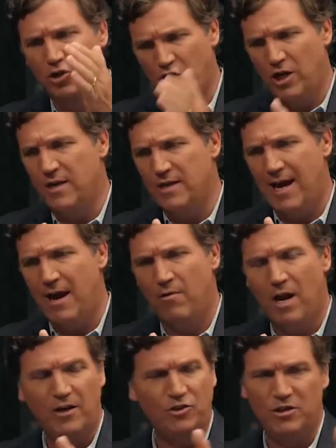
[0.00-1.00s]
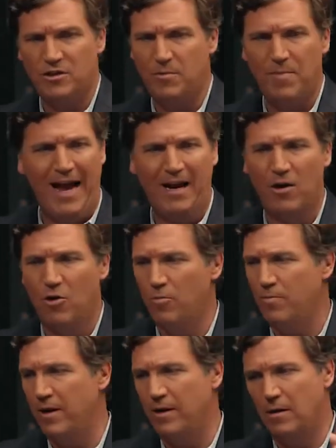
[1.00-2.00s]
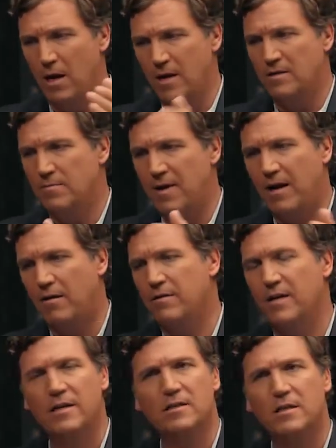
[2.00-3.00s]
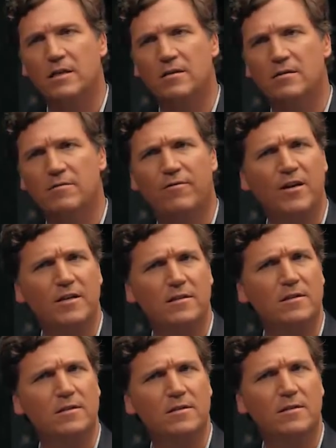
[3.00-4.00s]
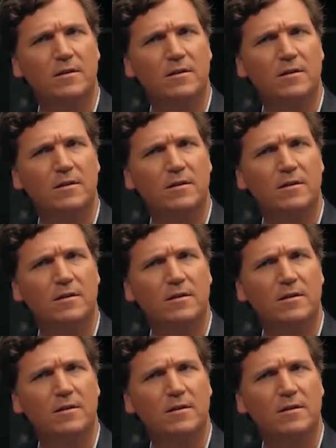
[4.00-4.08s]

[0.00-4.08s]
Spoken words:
shut down not just tobacco, but non-tobacco nicotine devices.